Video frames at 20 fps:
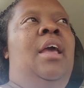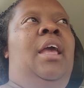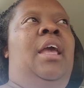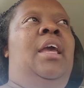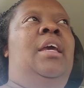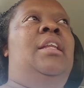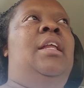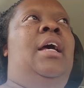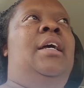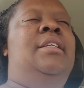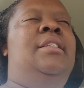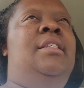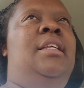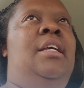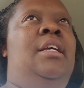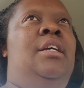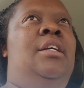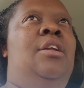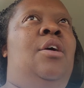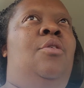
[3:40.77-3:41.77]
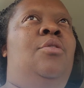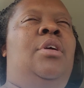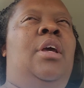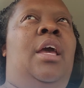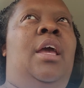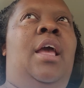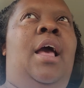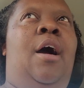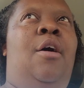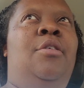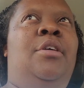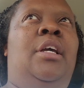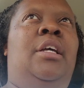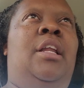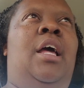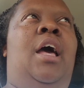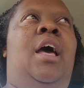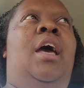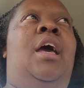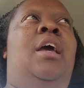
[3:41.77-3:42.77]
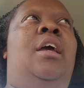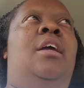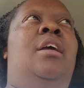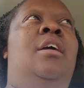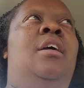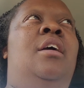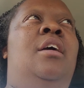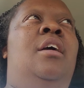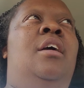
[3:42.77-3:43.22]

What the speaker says: and I said, okay, how can I